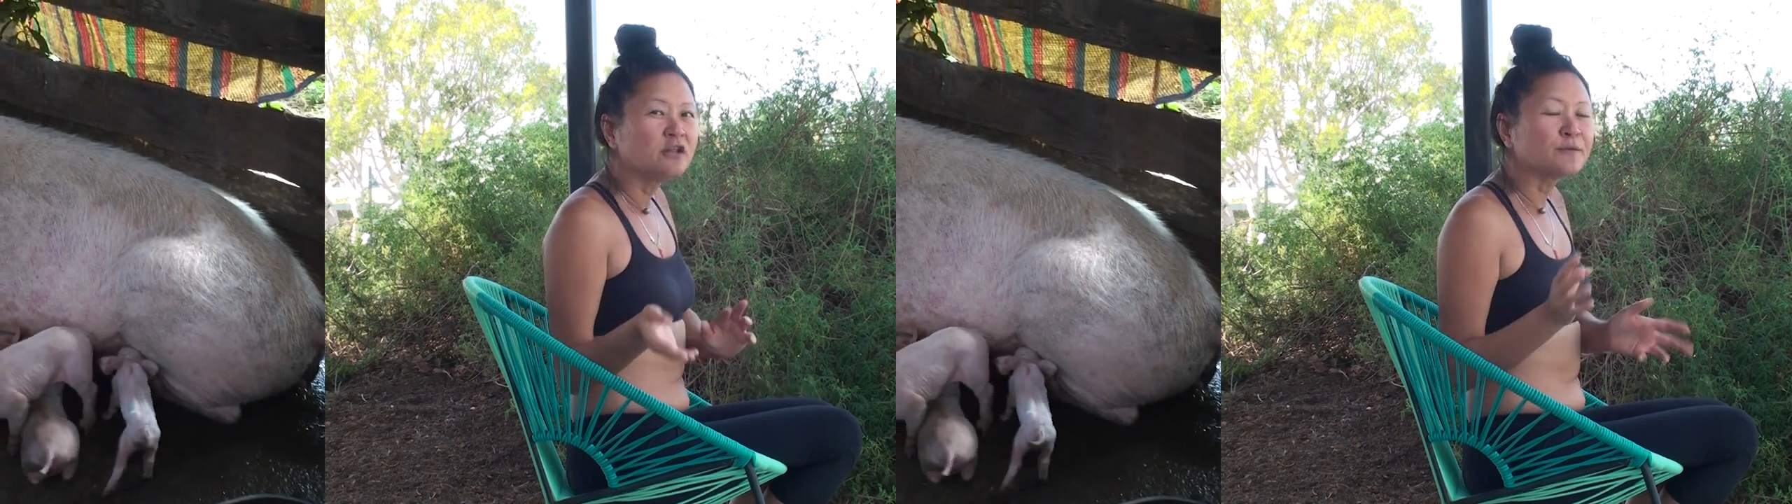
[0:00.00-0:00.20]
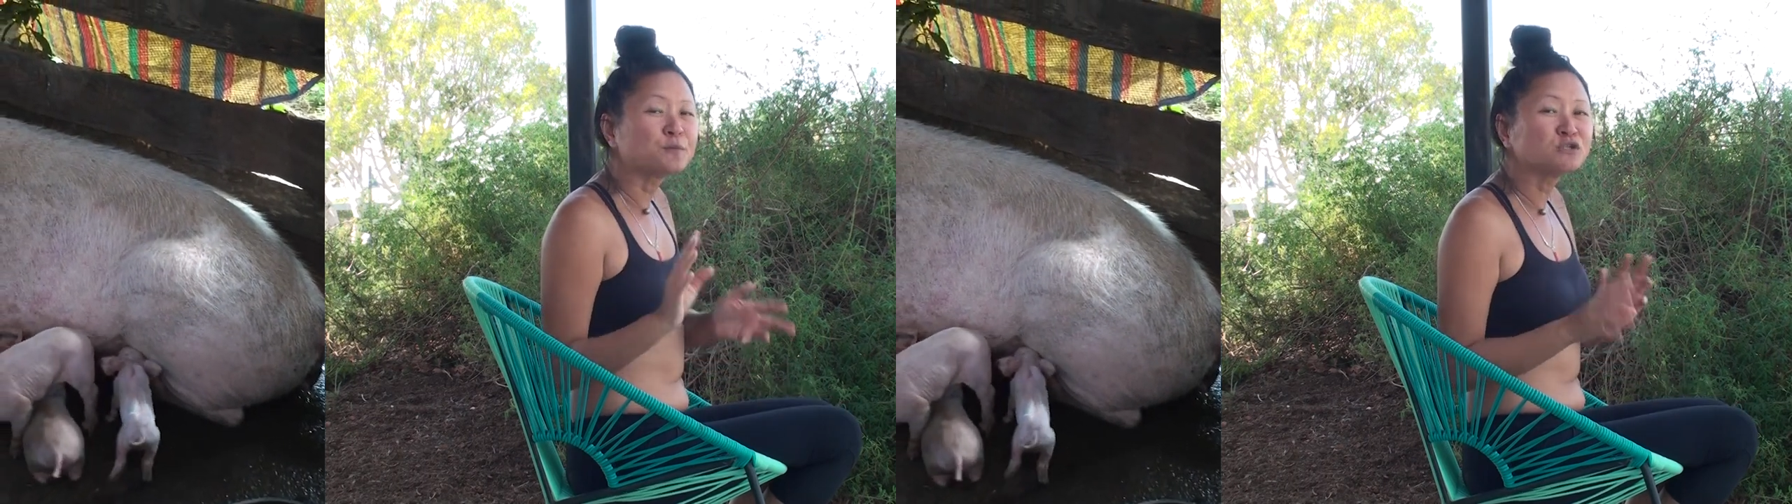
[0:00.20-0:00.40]

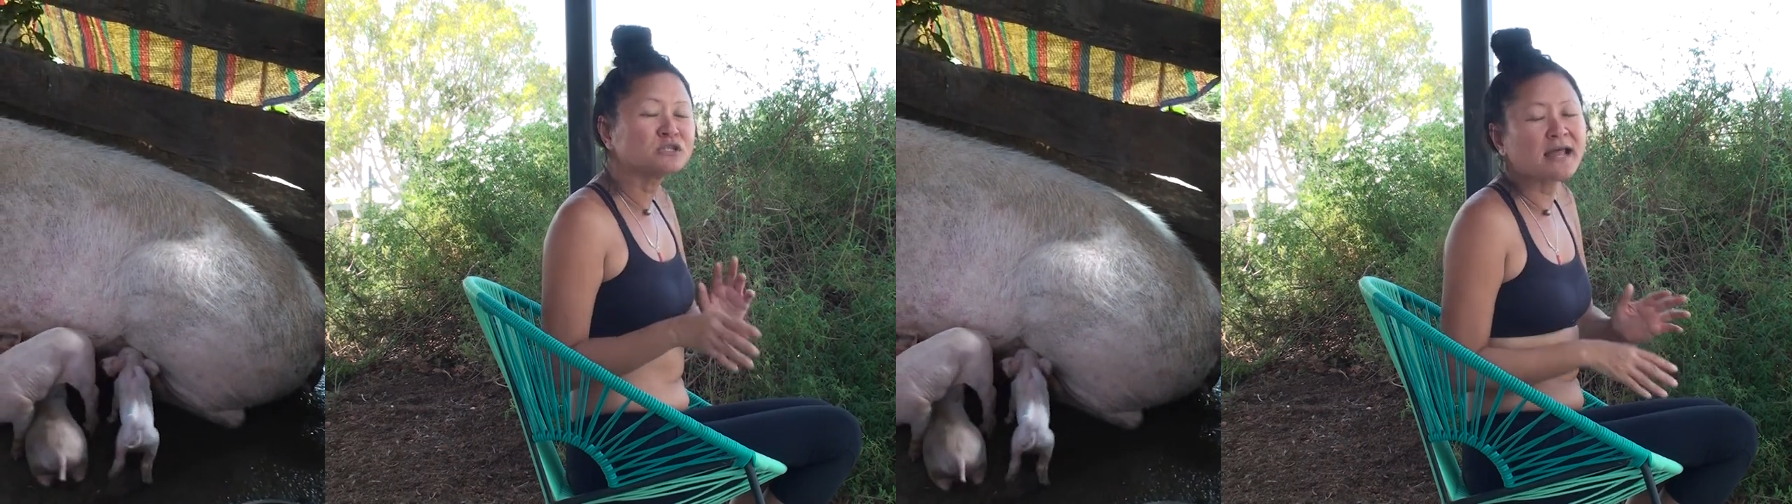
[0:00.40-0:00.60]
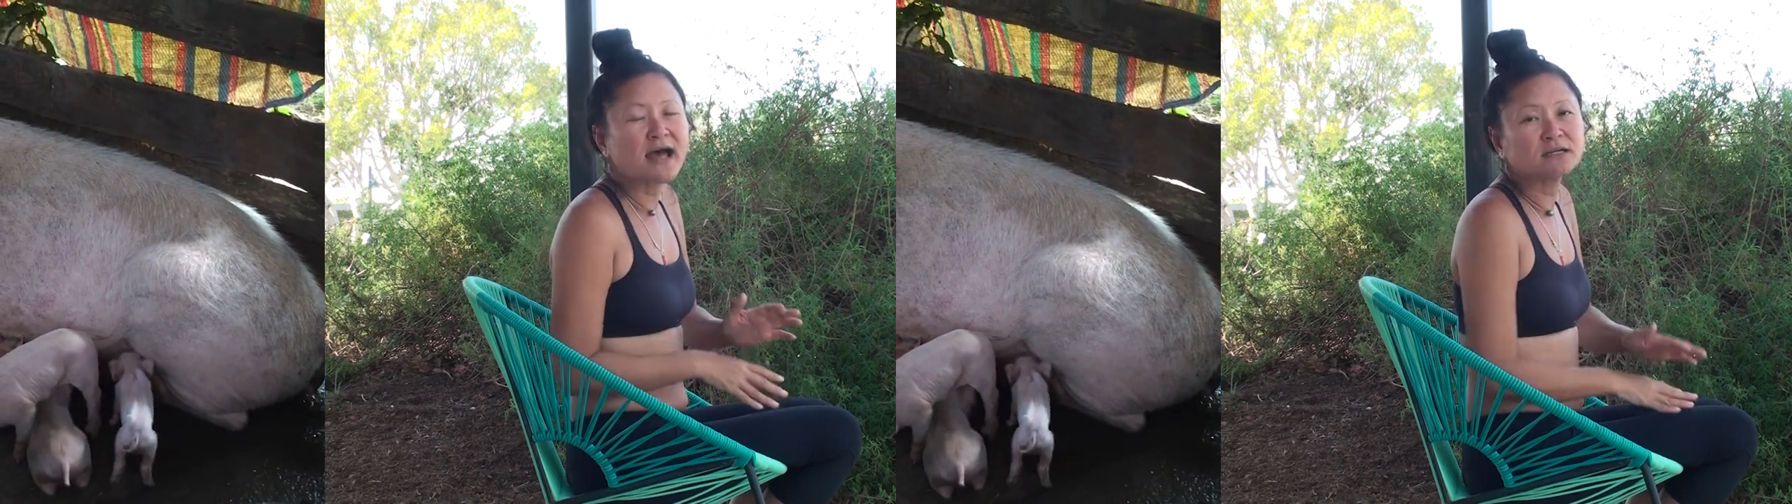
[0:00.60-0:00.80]
the
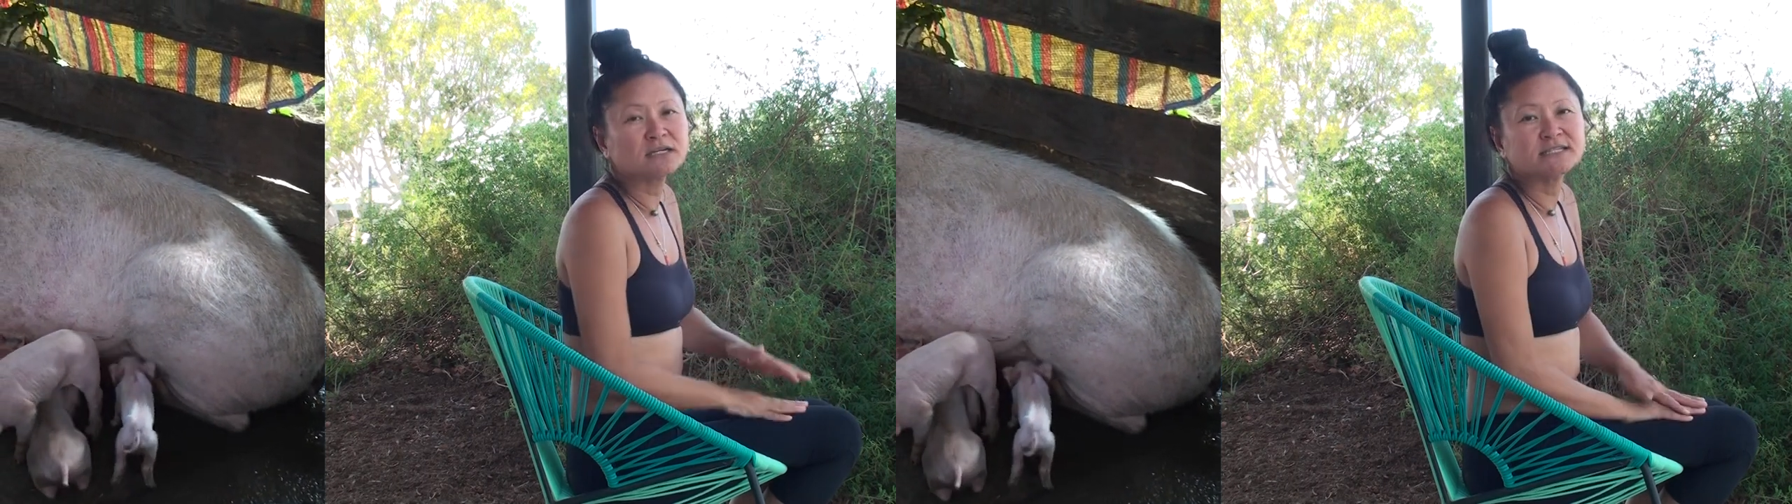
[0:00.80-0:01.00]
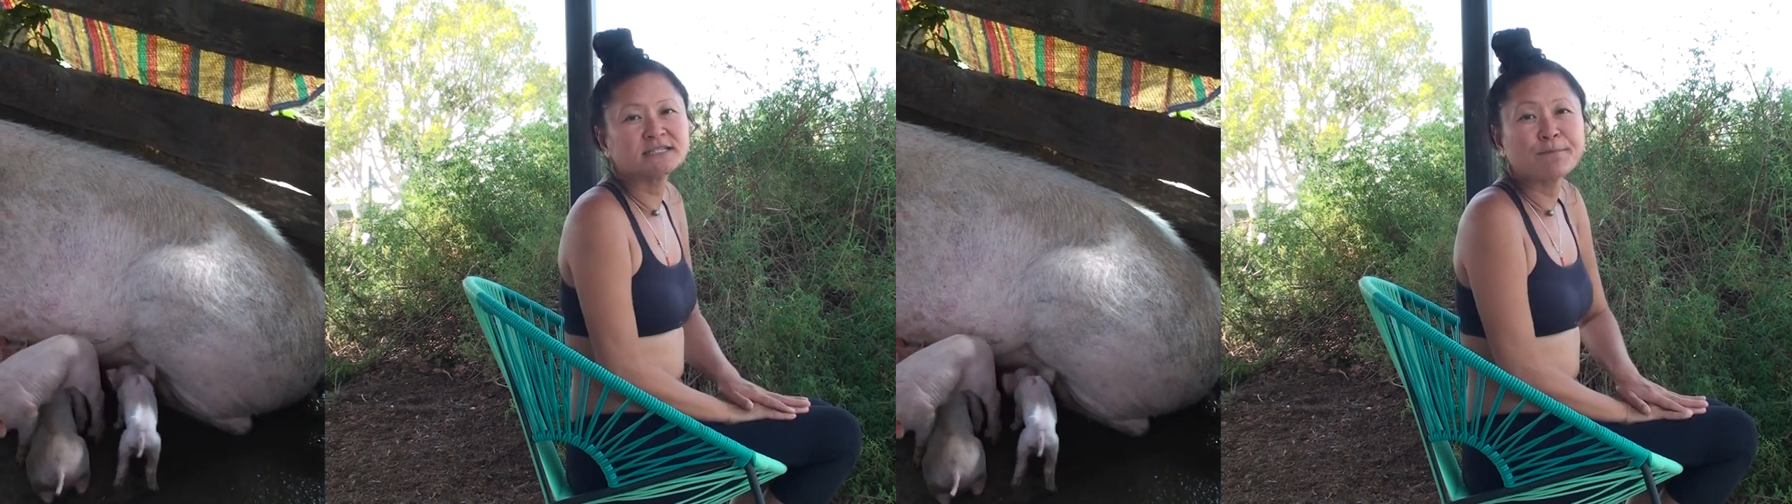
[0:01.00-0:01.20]

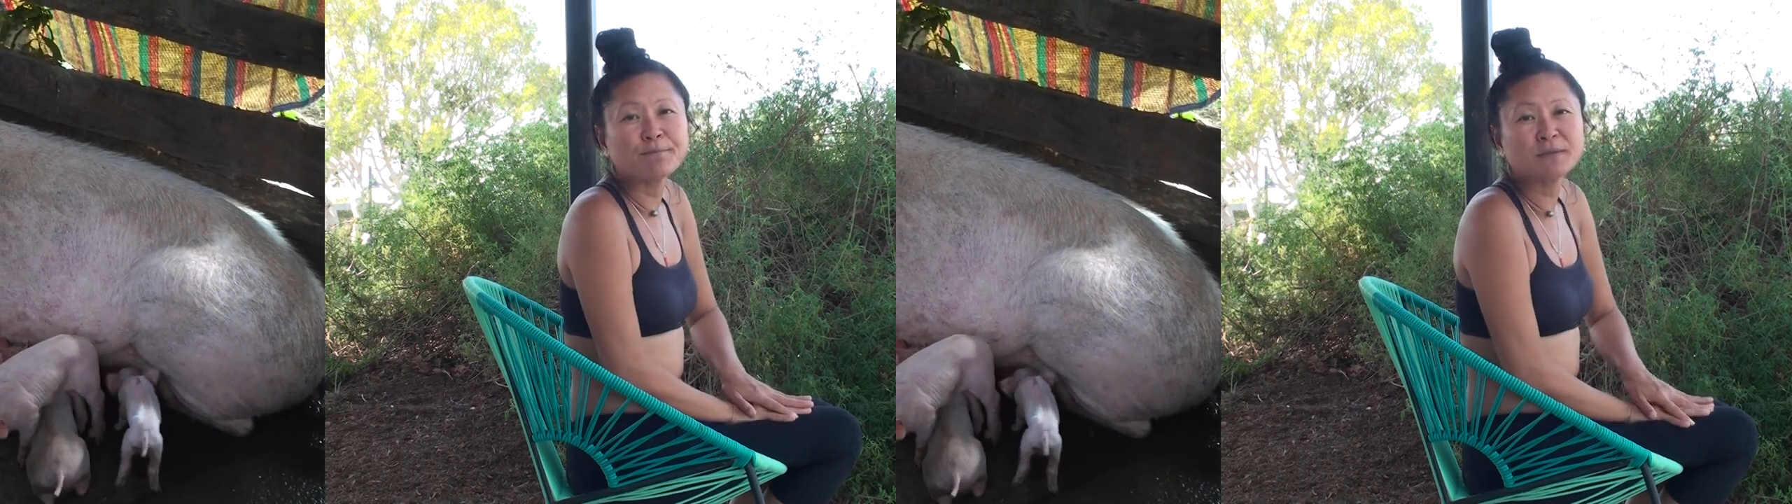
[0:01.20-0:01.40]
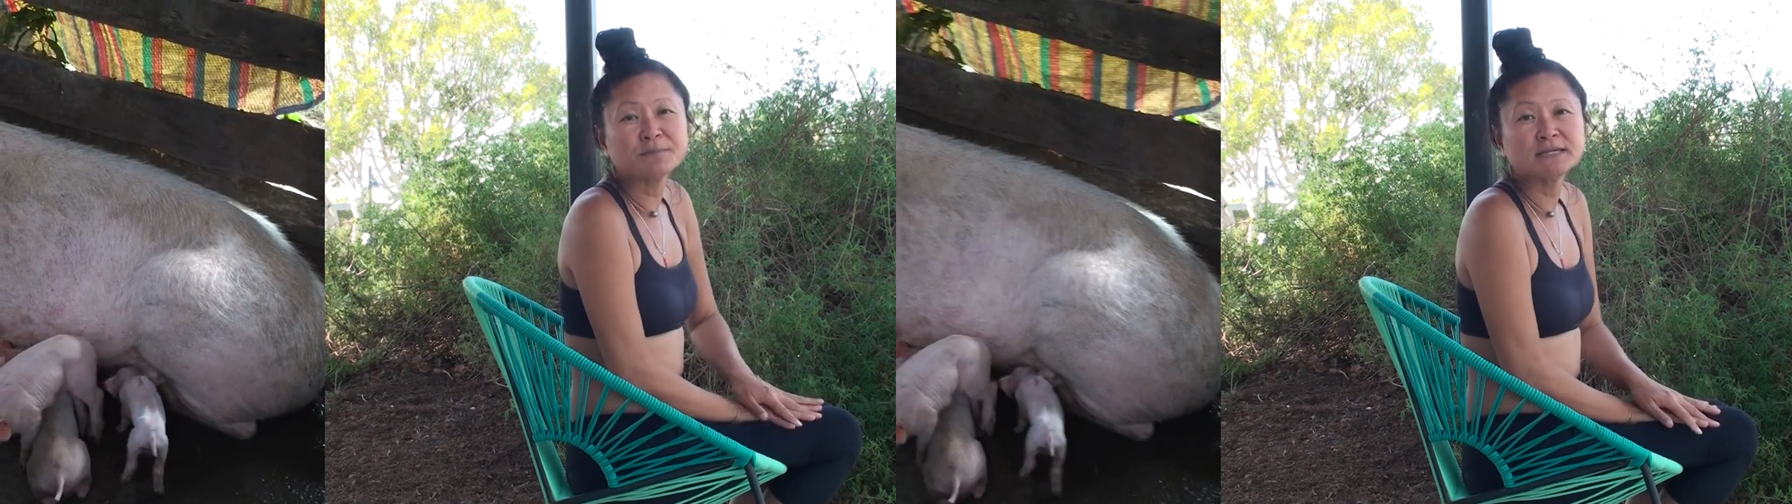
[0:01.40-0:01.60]
personalities of
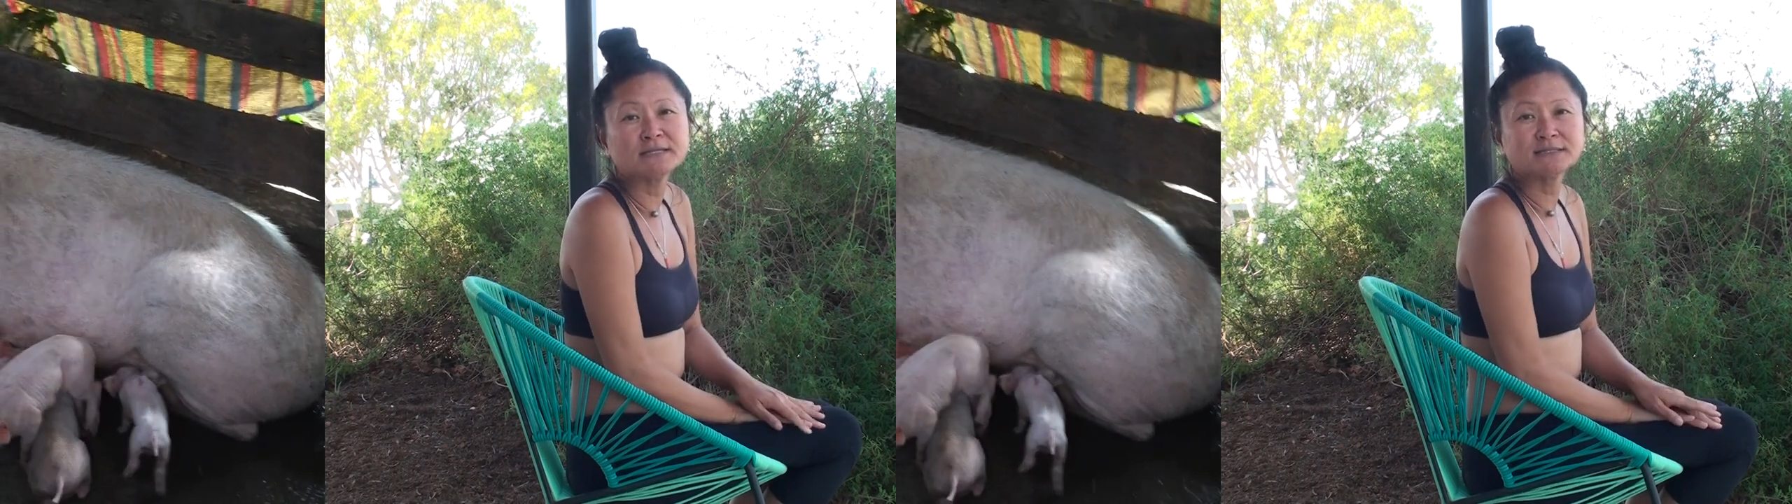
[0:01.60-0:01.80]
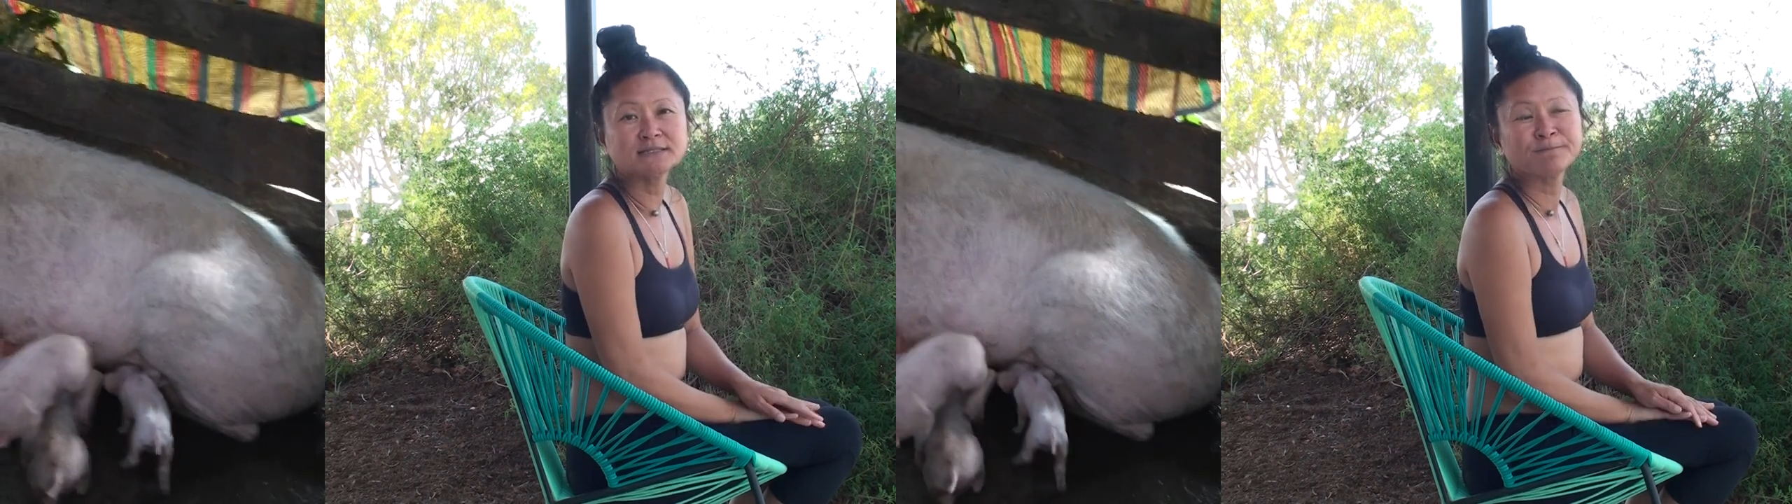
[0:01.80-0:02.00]

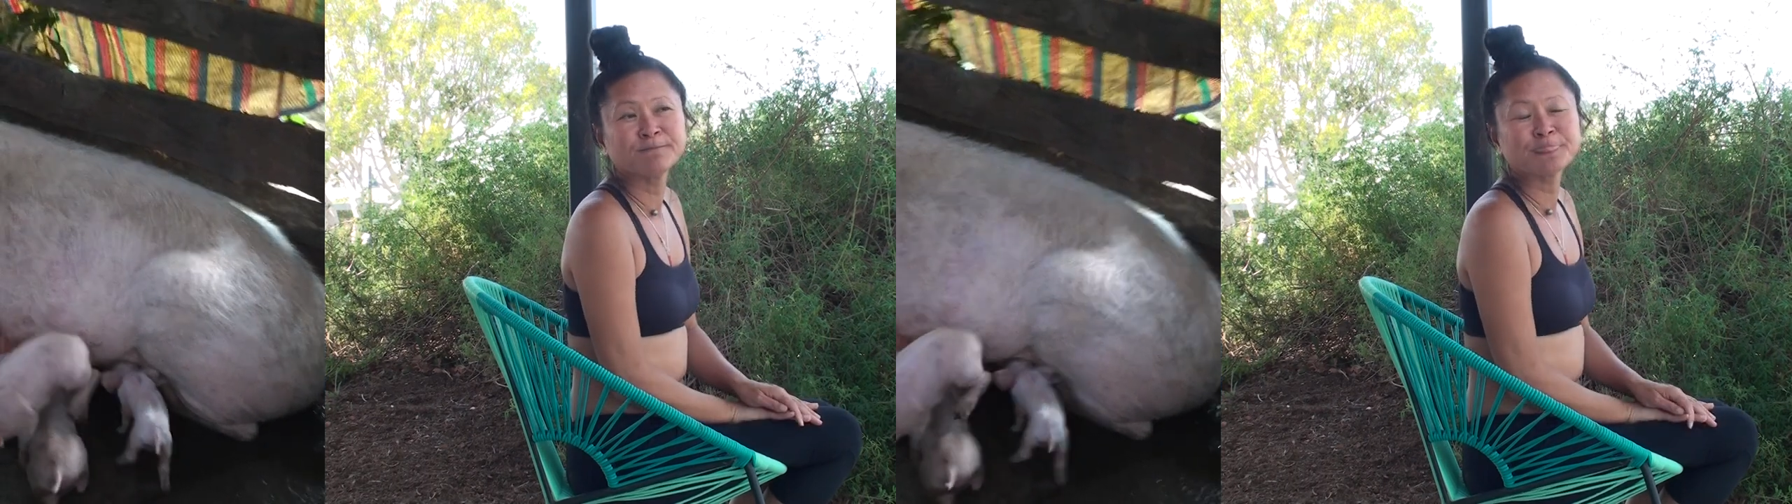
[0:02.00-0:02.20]
puppies.